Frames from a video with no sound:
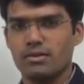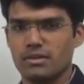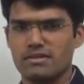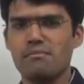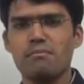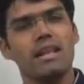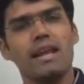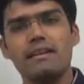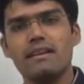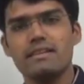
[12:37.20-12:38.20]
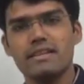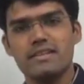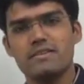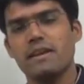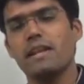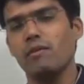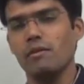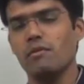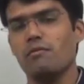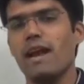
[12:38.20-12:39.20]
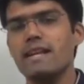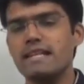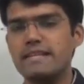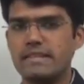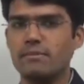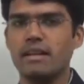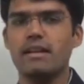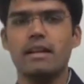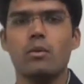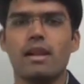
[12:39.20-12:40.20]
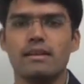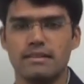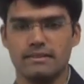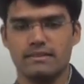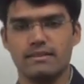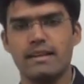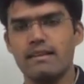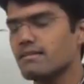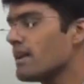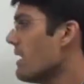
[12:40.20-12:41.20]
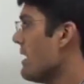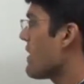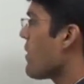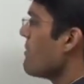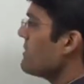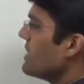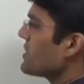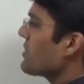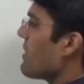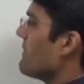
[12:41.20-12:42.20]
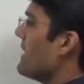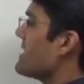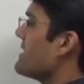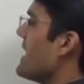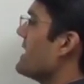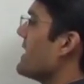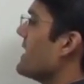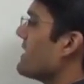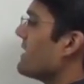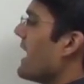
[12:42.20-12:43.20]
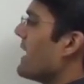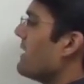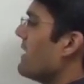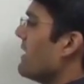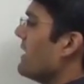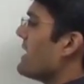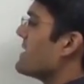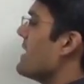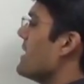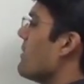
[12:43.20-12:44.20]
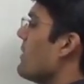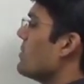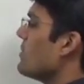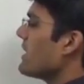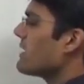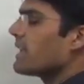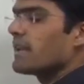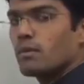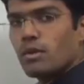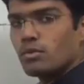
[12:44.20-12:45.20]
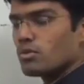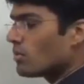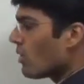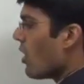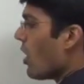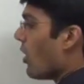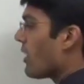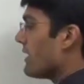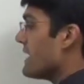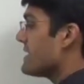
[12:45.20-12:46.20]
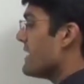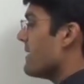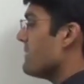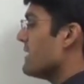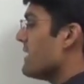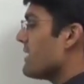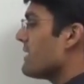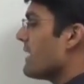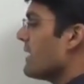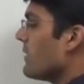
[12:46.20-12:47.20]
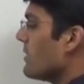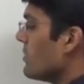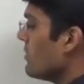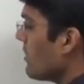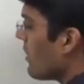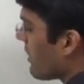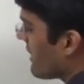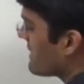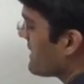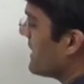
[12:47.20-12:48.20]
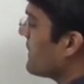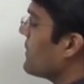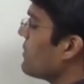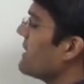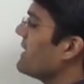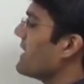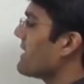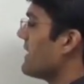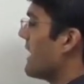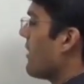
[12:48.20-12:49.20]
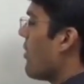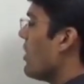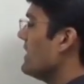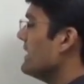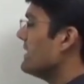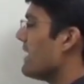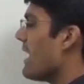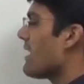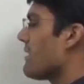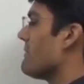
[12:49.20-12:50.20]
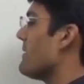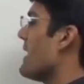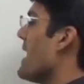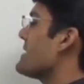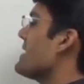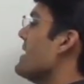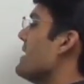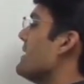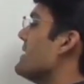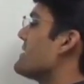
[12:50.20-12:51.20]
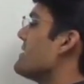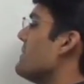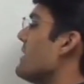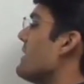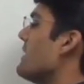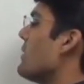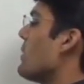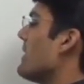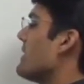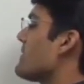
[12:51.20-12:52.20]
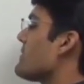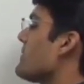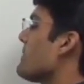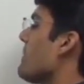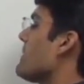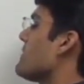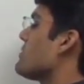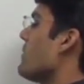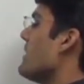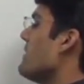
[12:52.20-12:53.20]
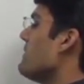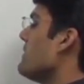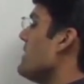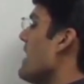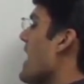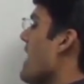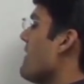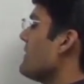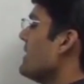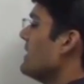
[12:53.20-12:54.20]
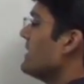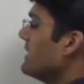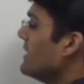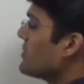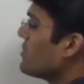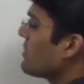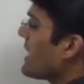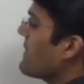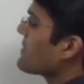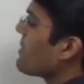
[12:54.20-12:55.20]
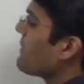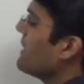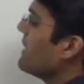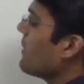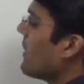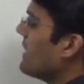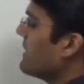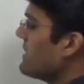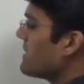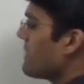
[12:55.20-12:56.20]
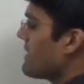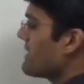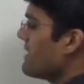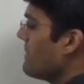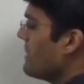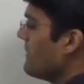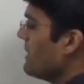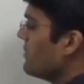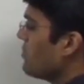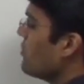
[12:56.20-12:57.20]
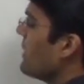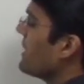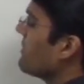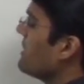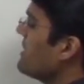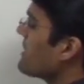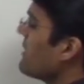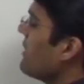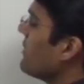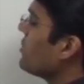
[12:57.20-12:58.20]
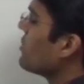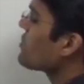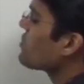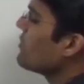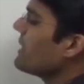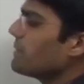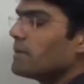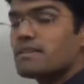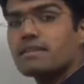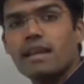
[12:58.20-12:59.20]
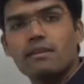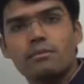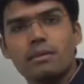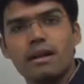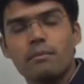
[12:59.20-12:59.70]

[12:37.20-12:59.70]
So the simple idea here is whenever we find dissimilar inequalities, that is a combination of less than equal to, greater than equal to, or less than with greater than equal to, or less than equal to with greater than, all these are referred as dissimilar inequalities. So whenever we have these two types of inequalities present between two variables, those two variables cannot be